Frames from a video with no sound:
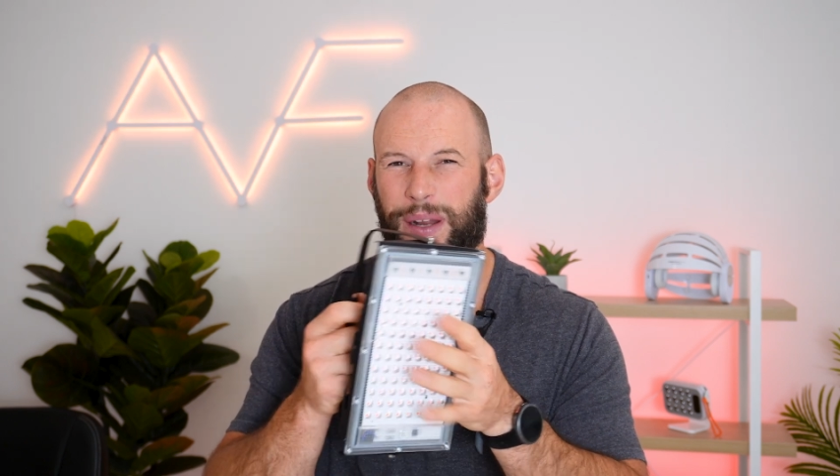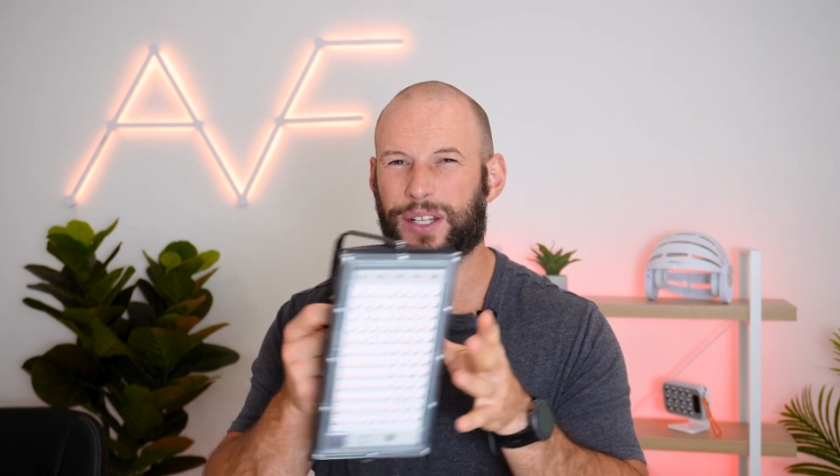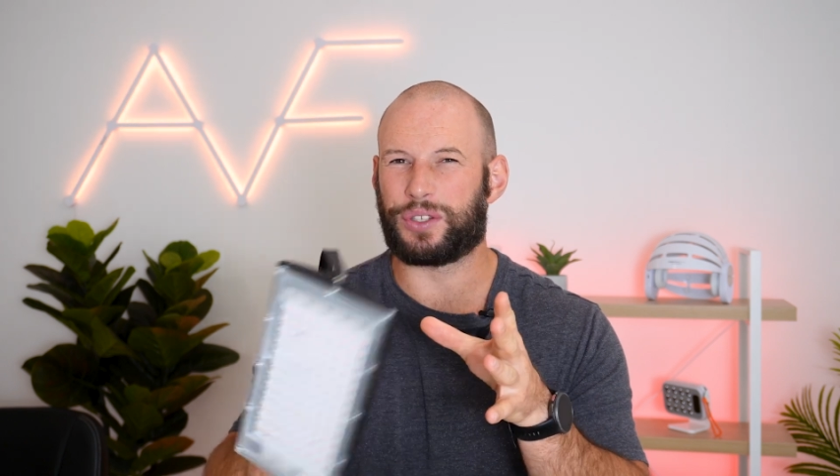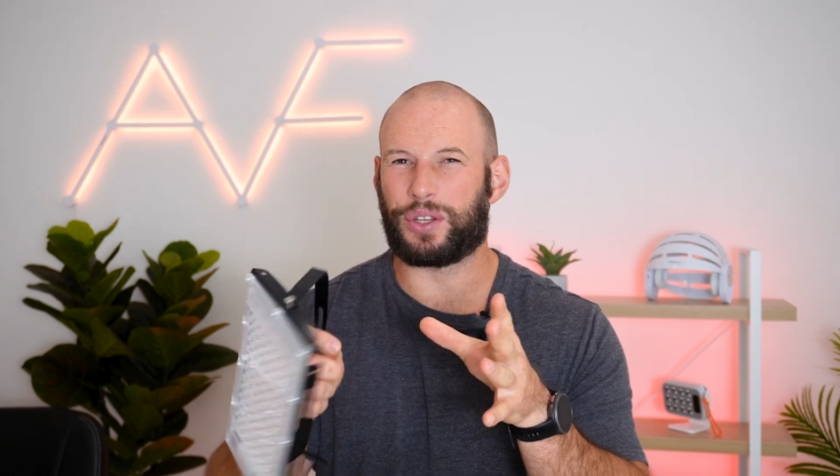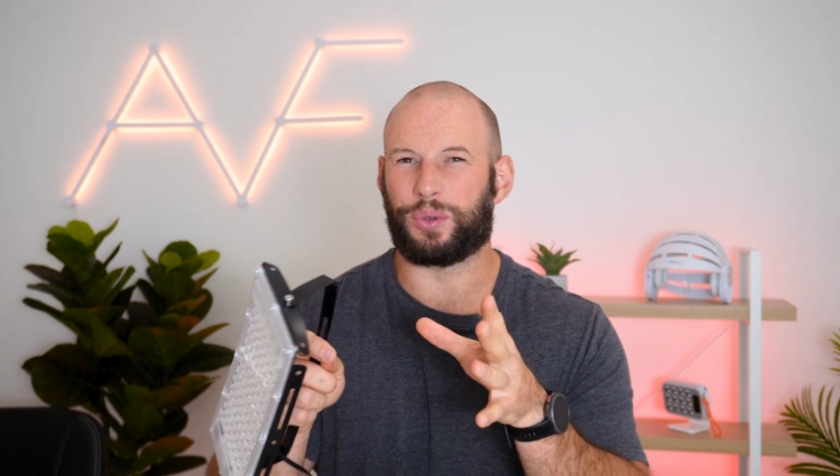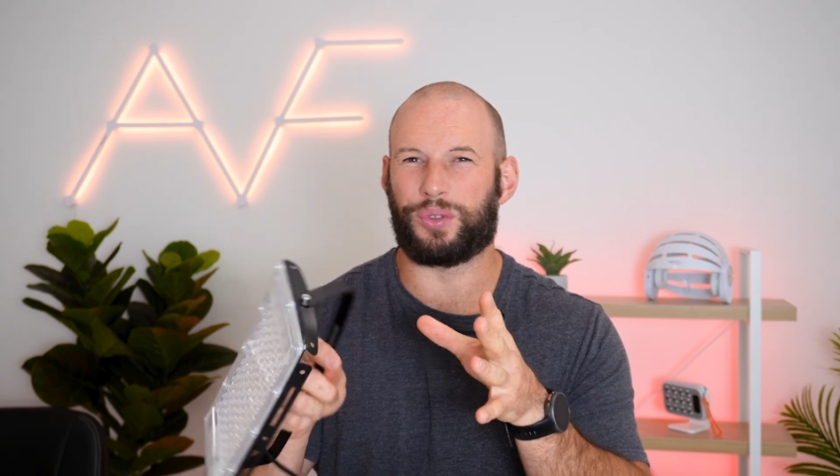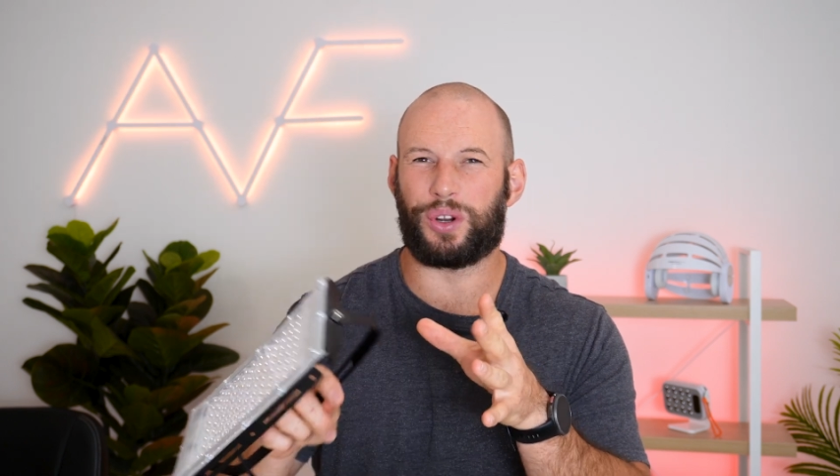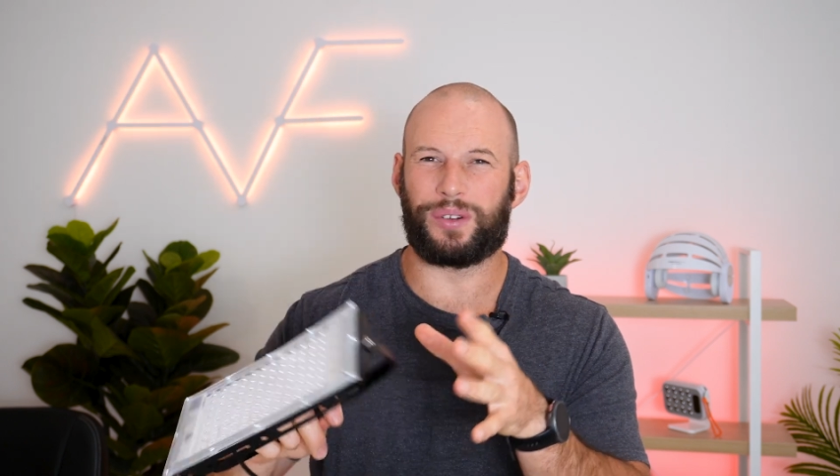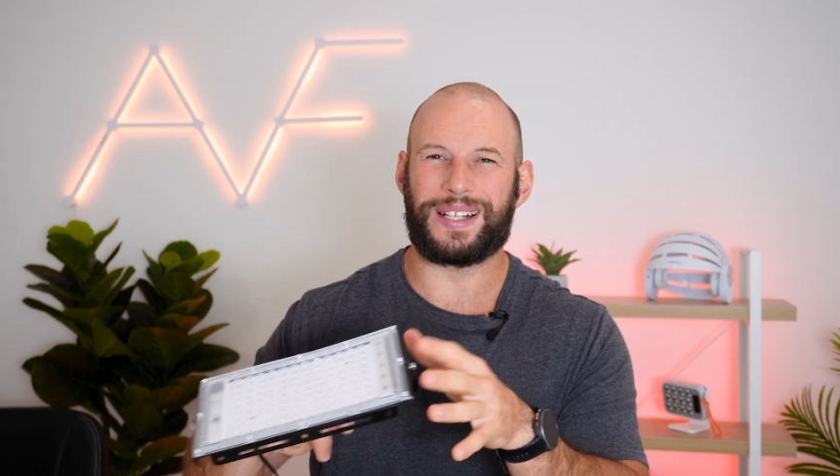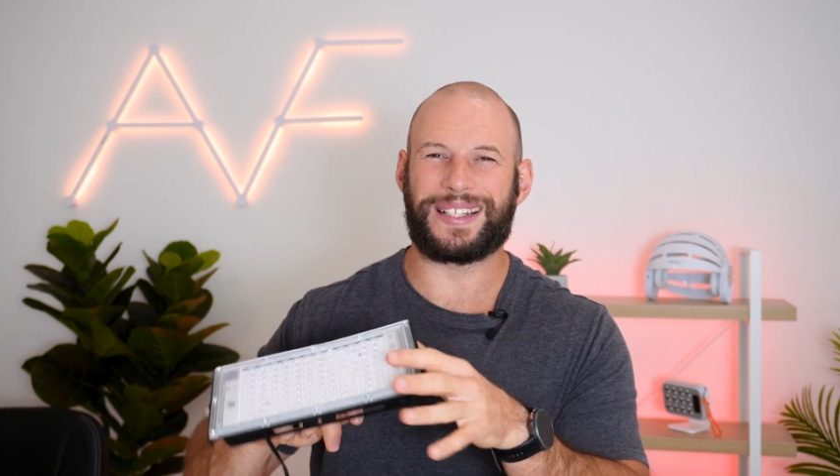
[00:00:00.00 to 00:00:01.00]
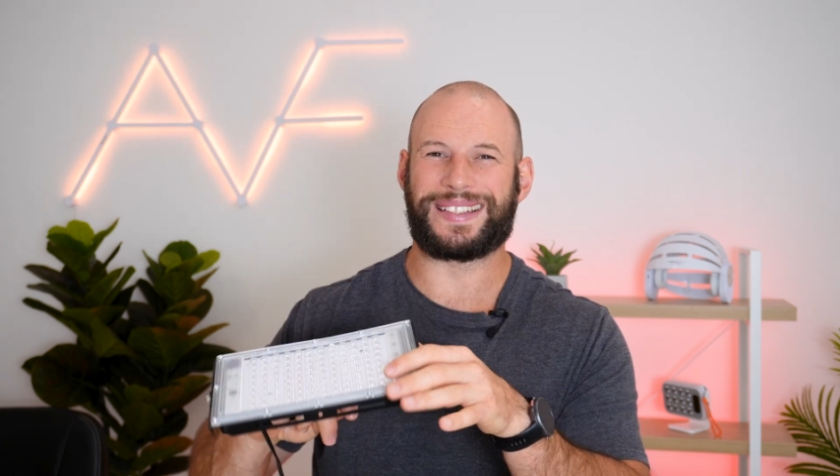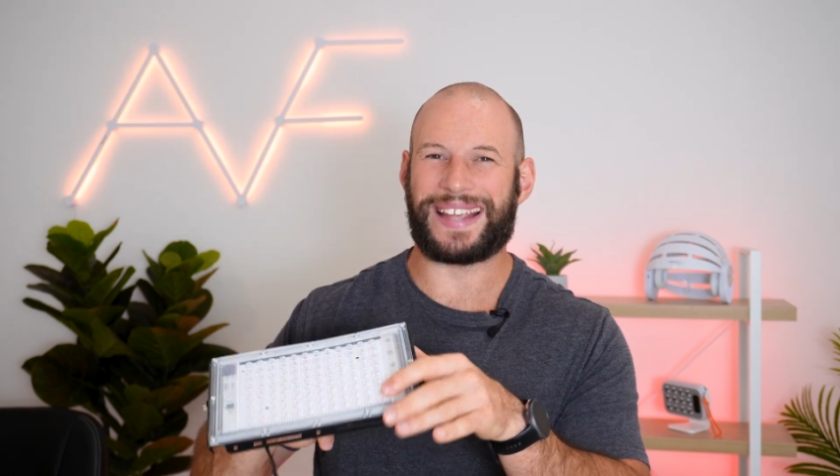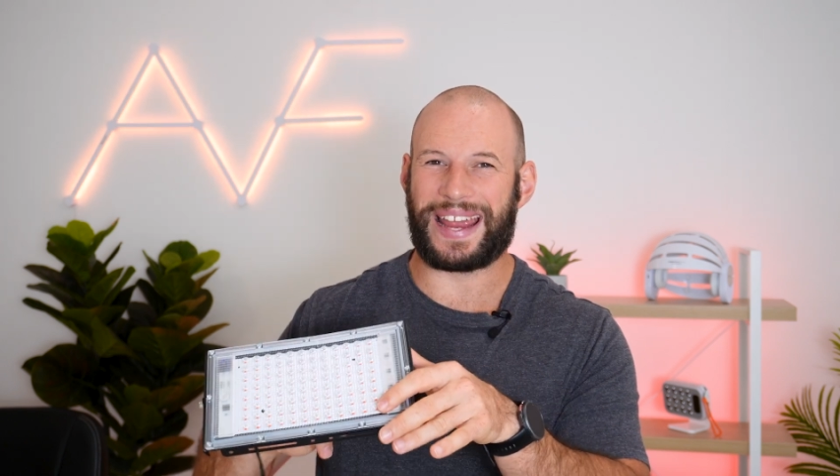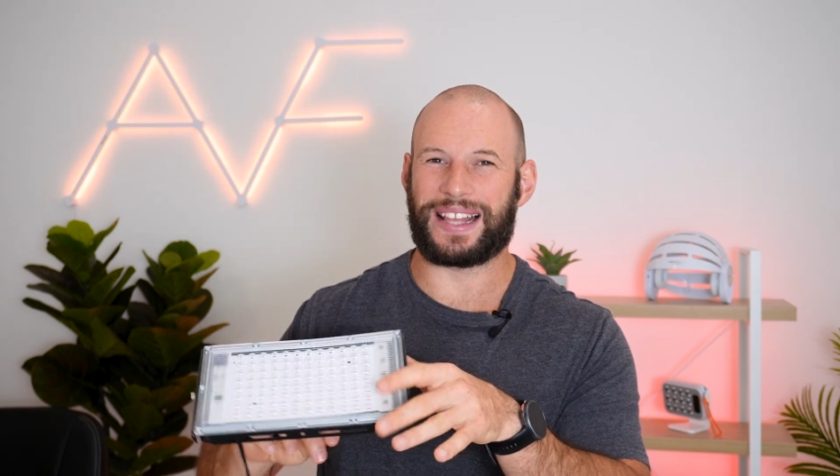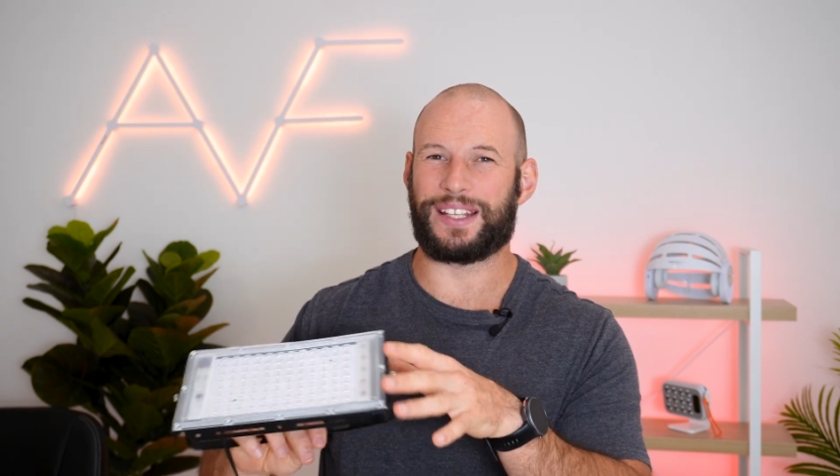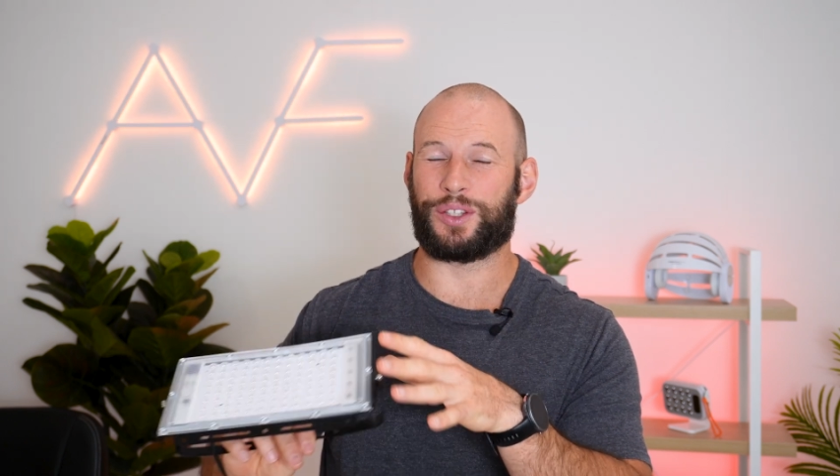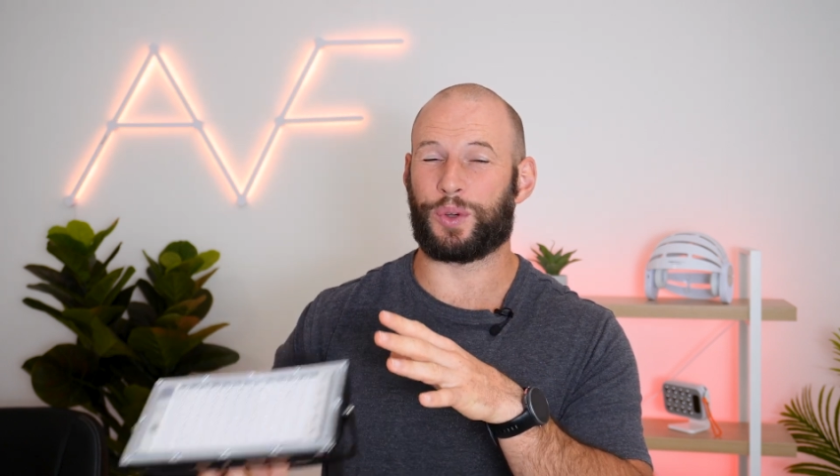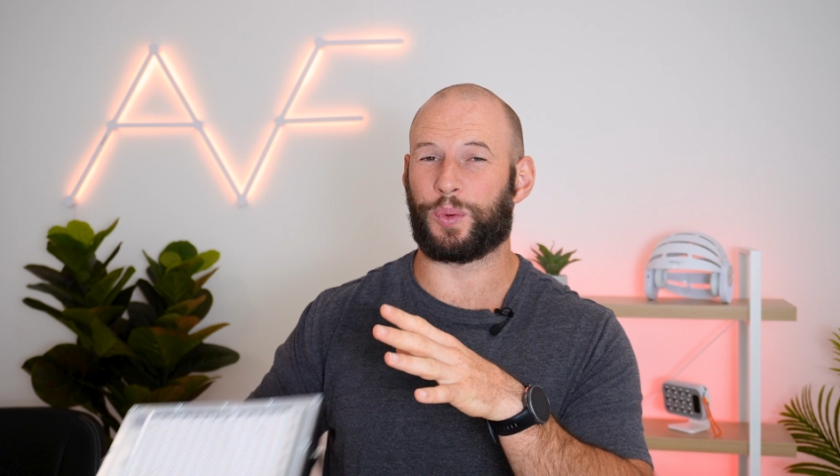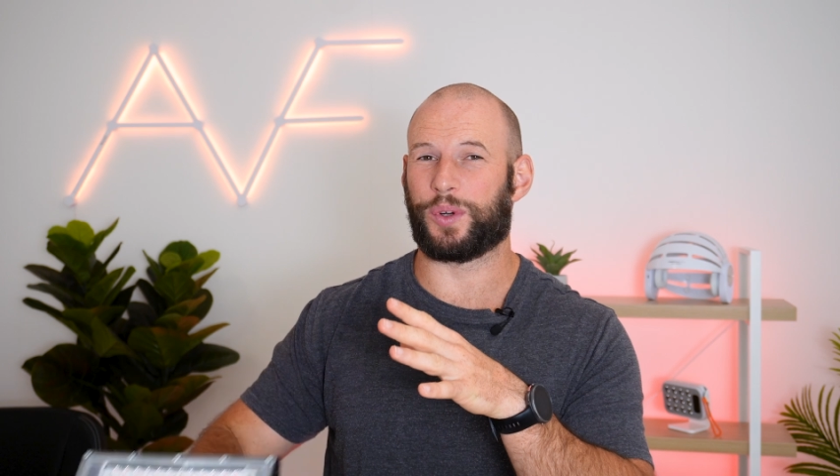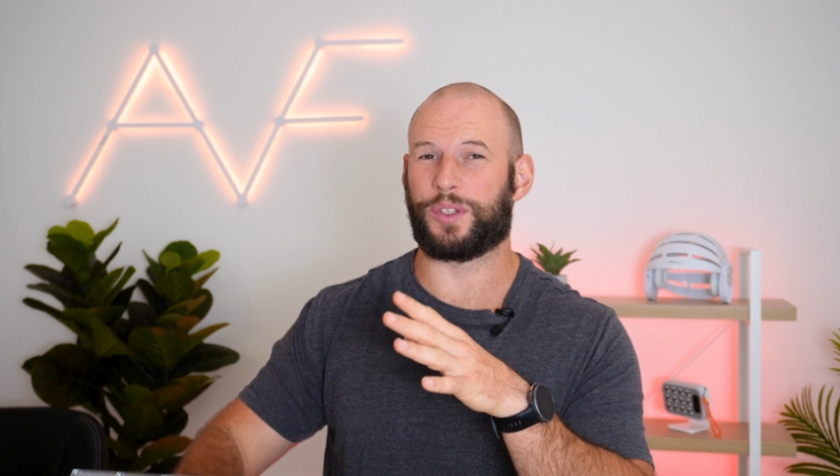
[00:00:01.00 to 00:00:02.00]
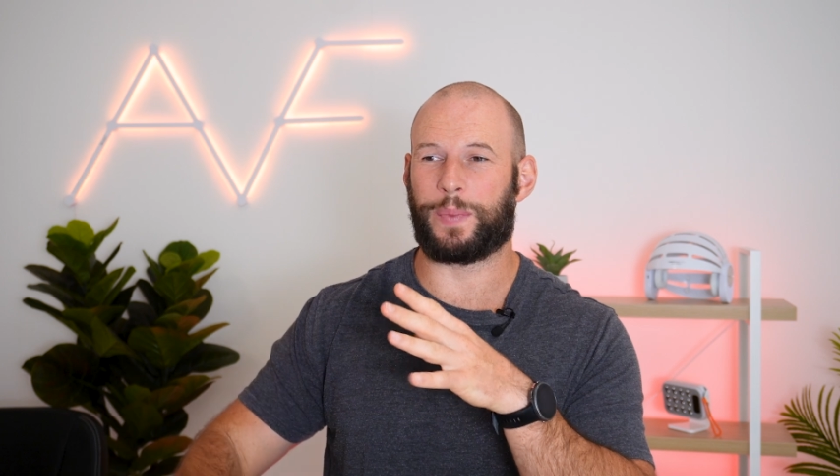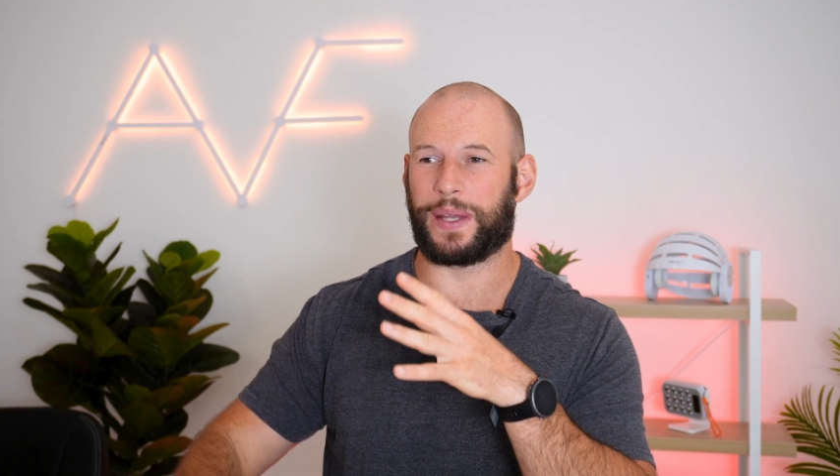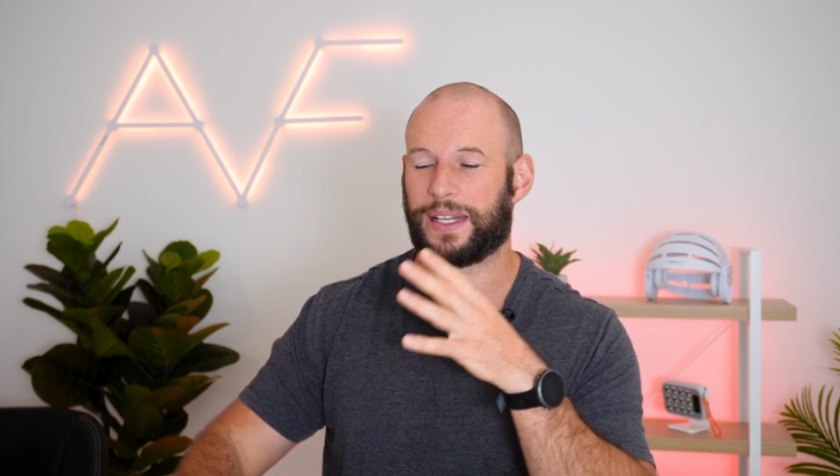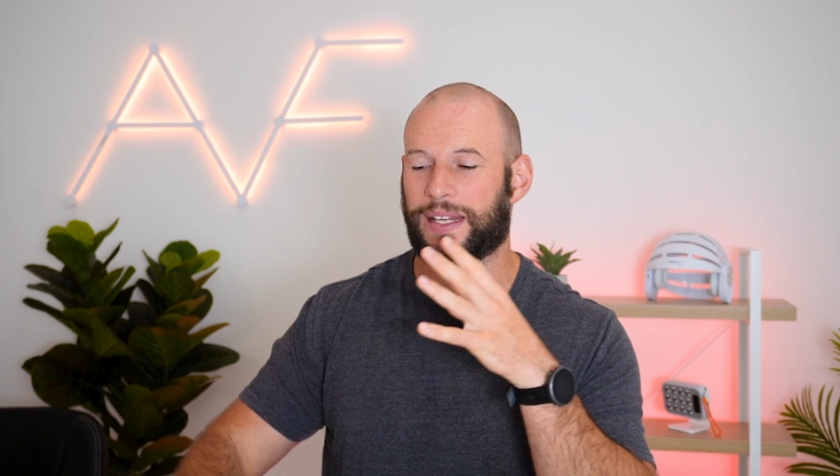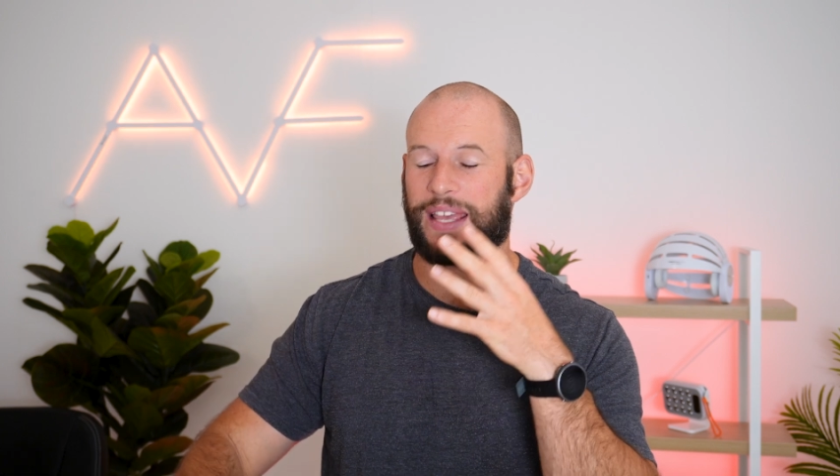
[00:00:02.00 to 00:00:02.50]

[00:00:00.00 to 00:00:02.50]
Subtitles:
but it's still not really tailored towards being